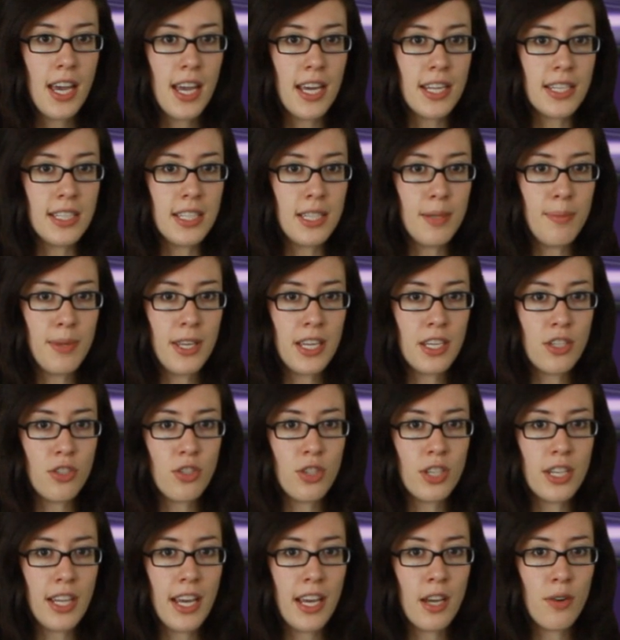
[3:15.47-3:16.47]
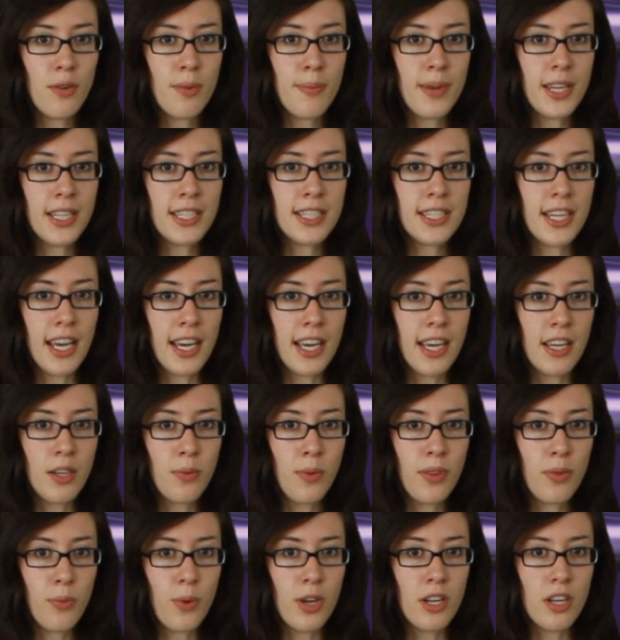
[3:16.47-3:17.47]
and DB Intraday remains second
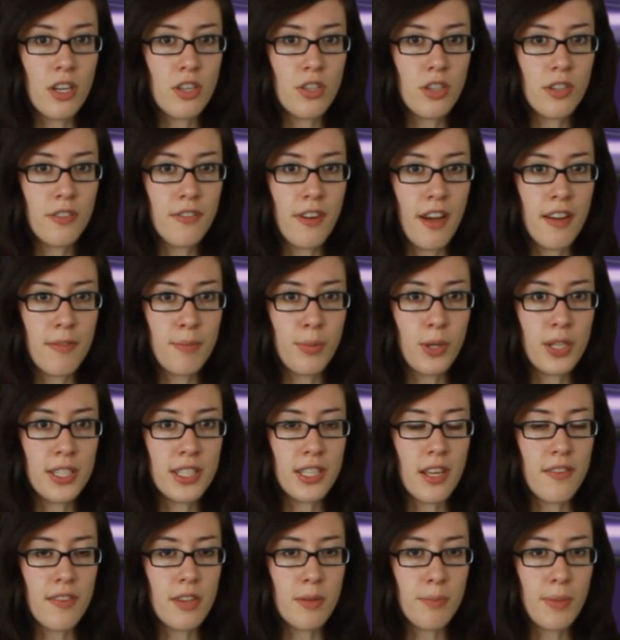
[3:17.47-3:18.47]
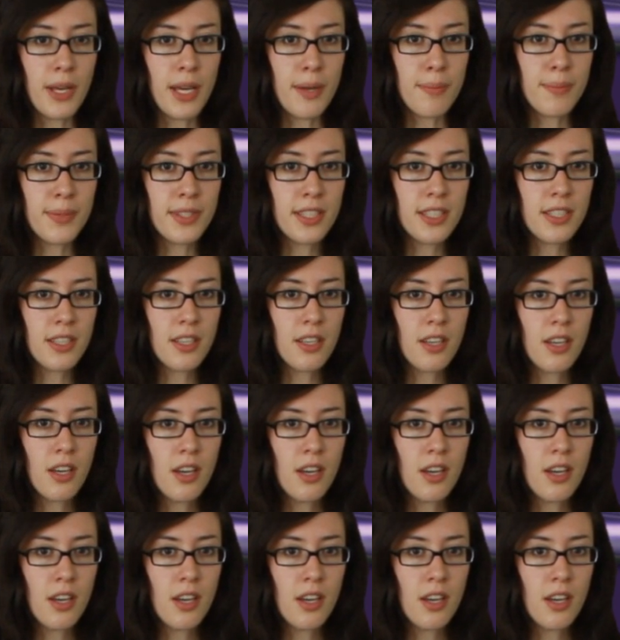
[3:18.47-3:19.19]
with 105.7 pips.